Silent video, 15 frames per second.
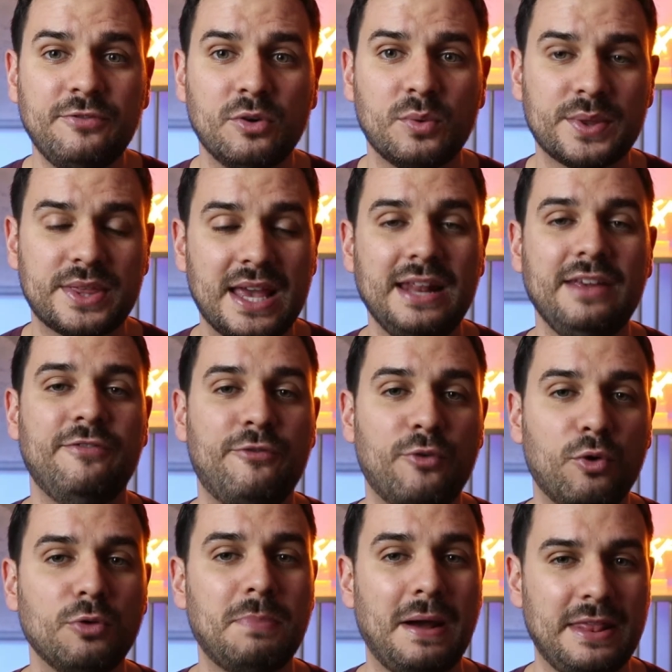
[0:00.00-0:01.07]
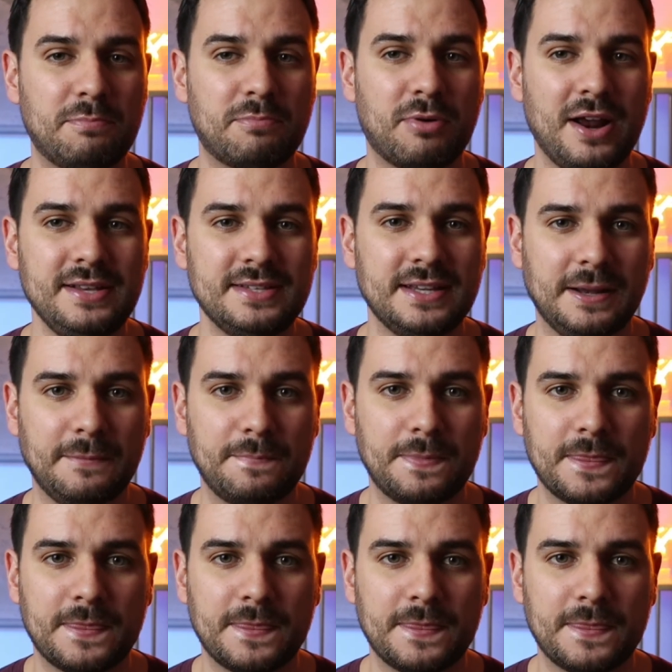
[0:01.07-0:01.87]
with getting fooled by the pricing.